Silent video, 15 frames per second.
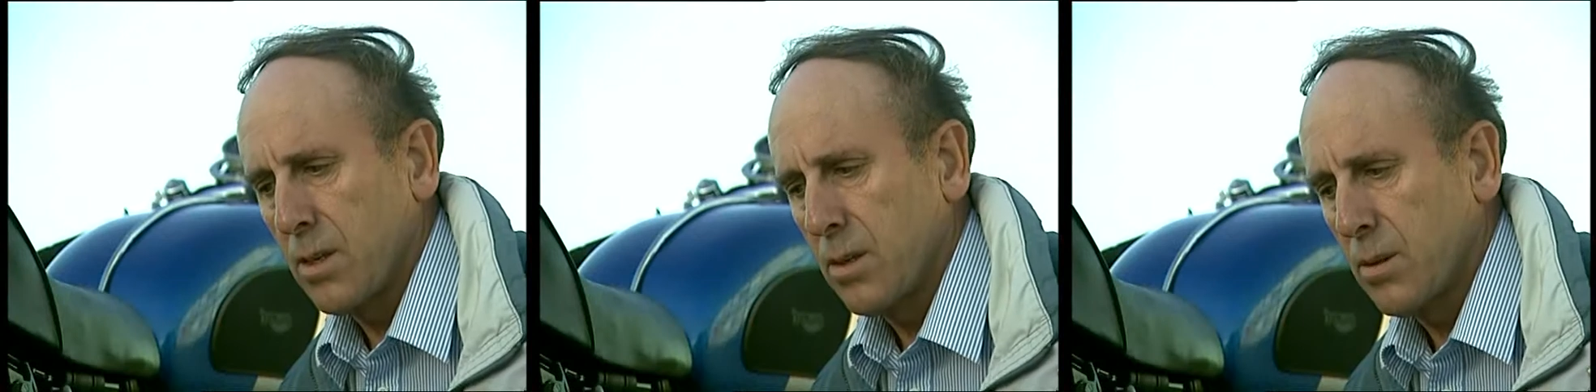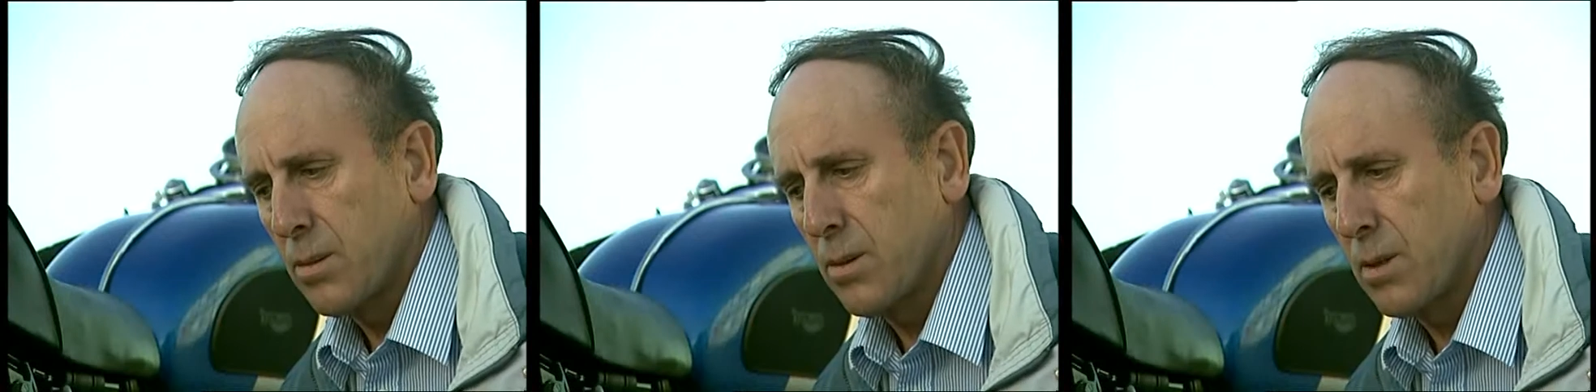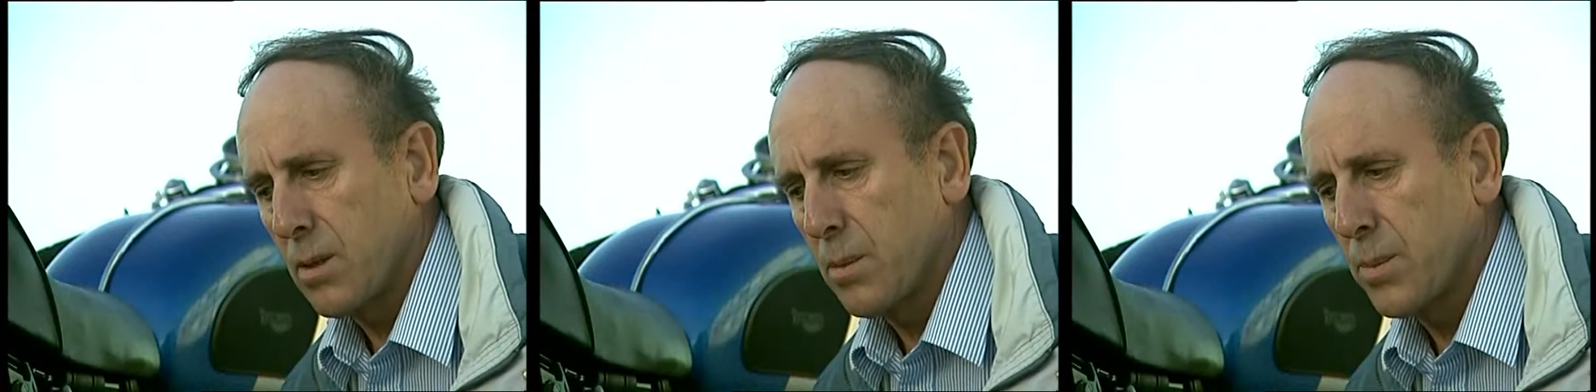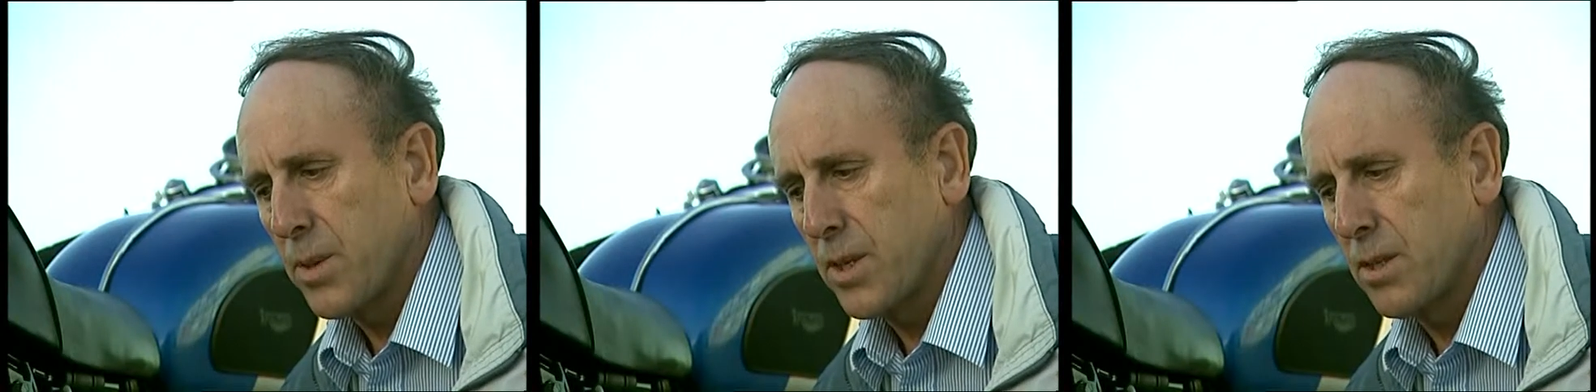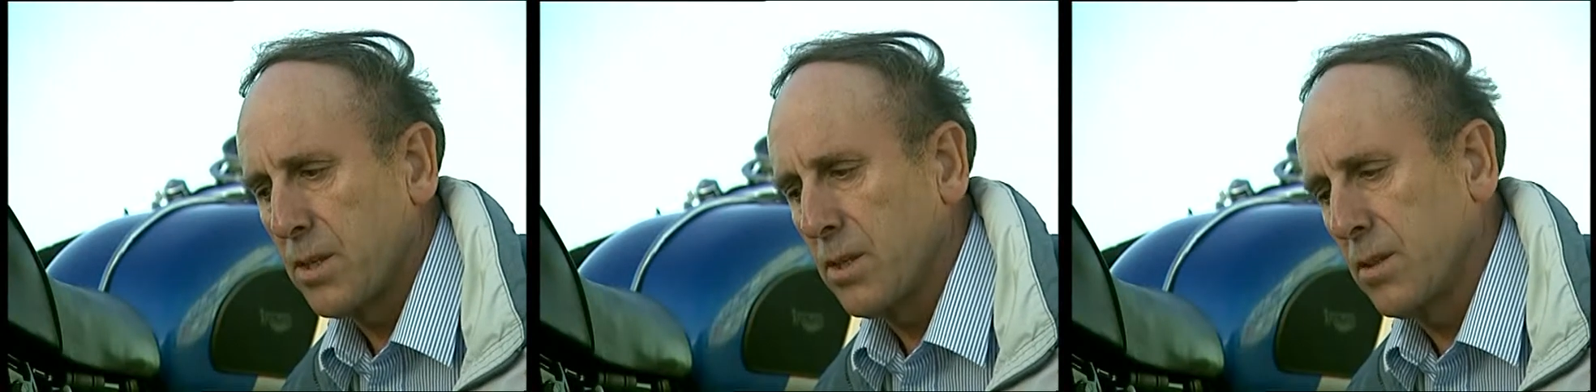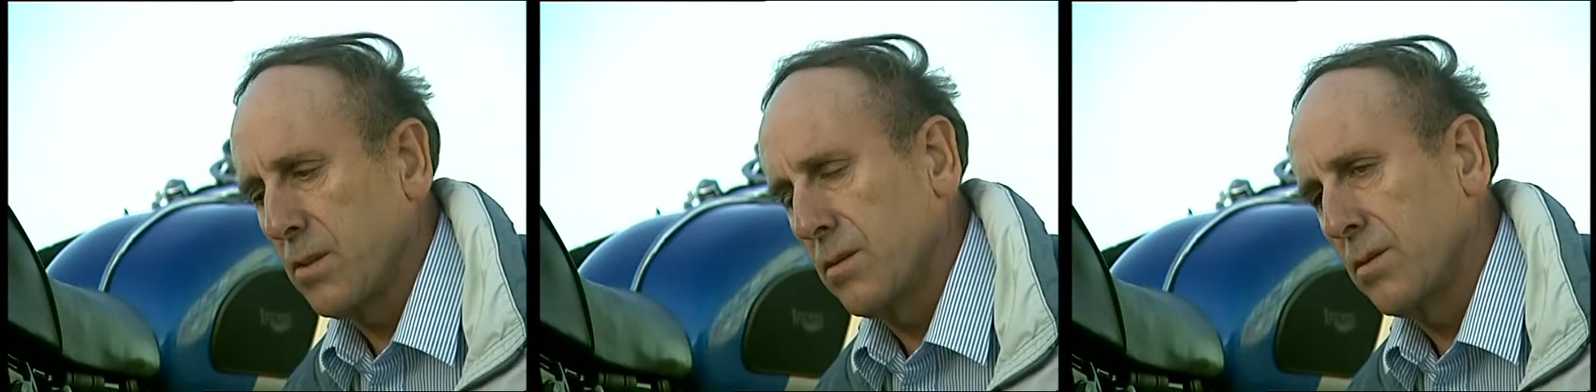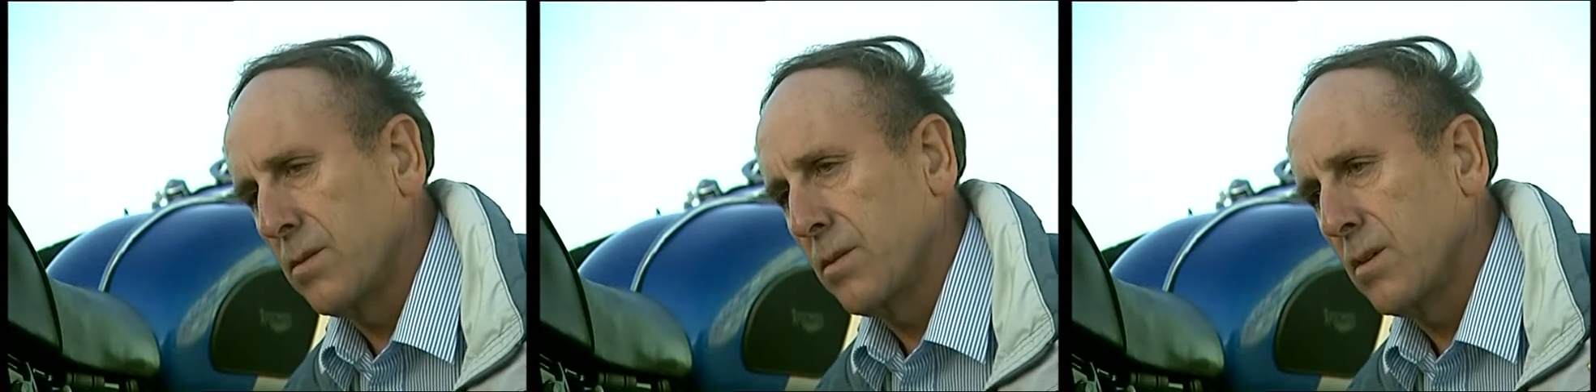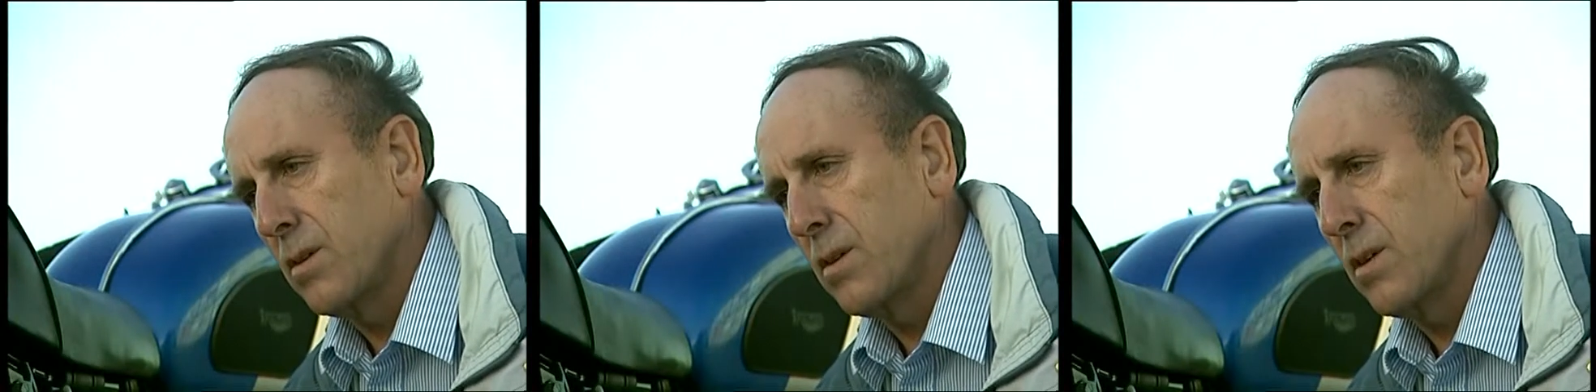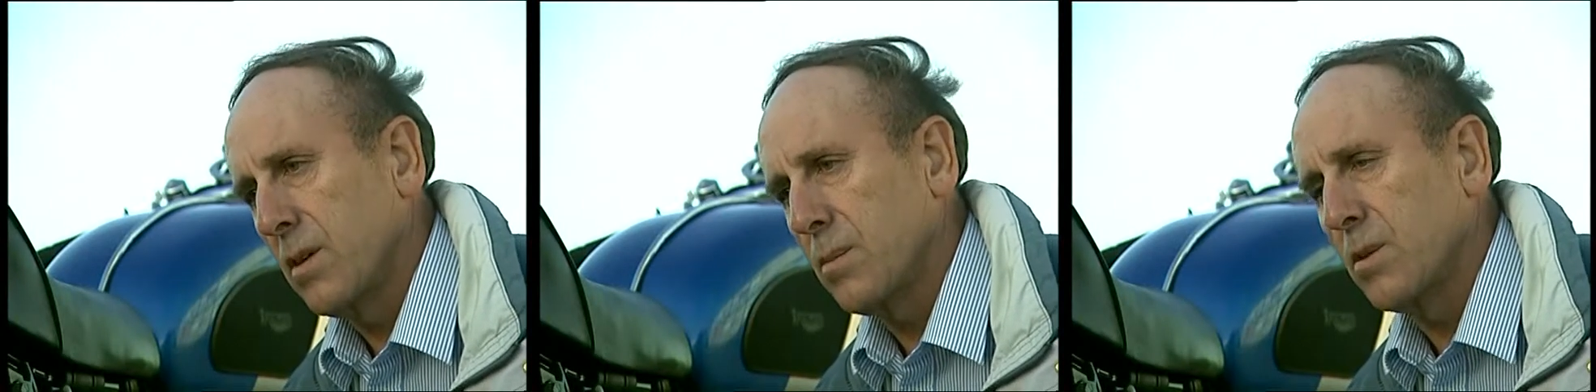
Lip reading: quite competitive up